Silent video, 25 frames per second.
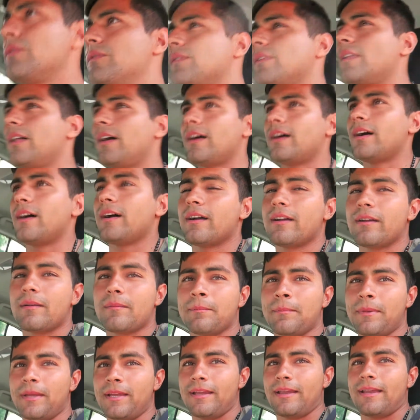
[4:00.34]

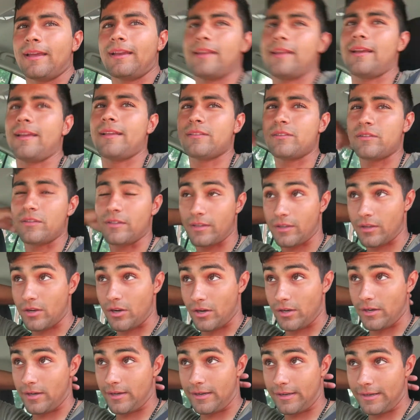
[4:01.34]
vlog me getting into the
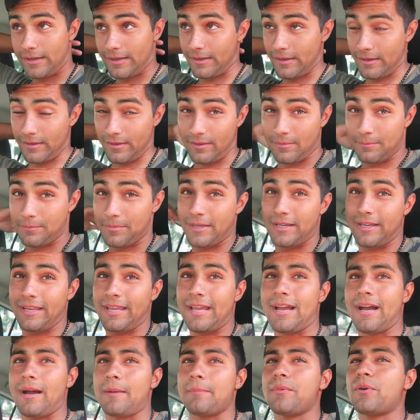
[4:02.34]
car, and, but
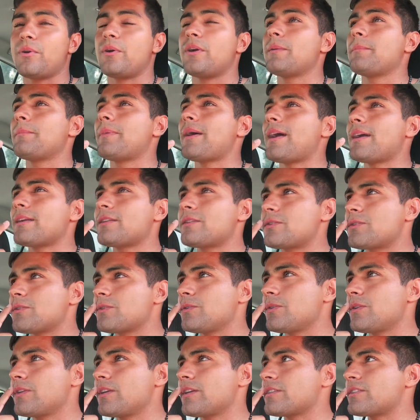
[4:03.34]
yeah, I'm going back
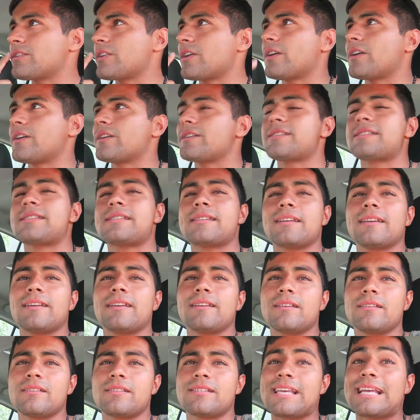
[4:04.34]
to Guitar
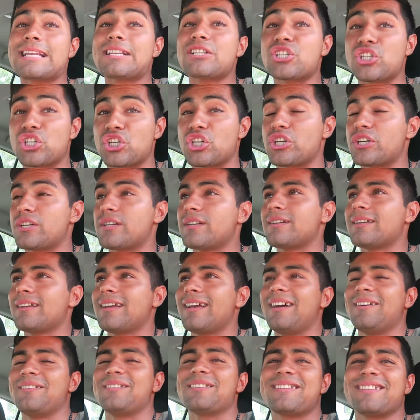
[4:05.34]
C- Center.
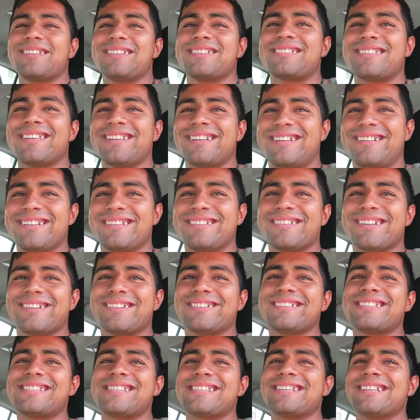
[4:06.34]
I was gonna say
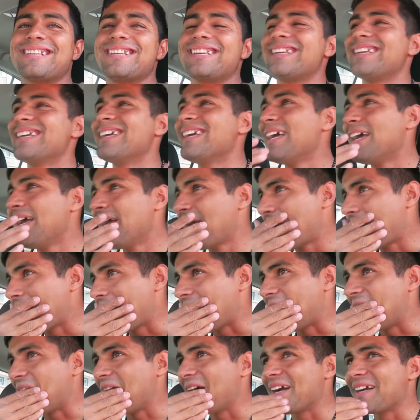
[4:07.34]
Guitar City.
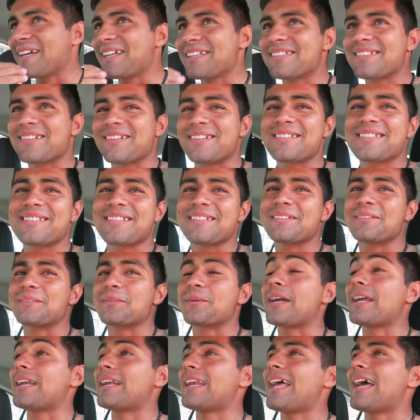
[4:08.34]
Uh, Guitar Center
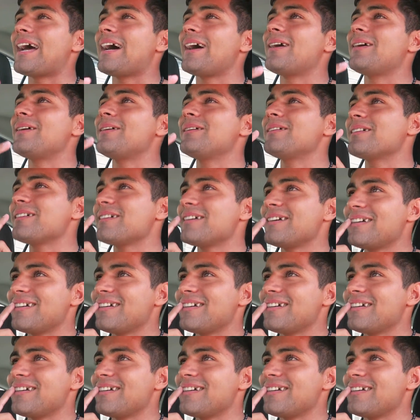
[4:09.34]
right now.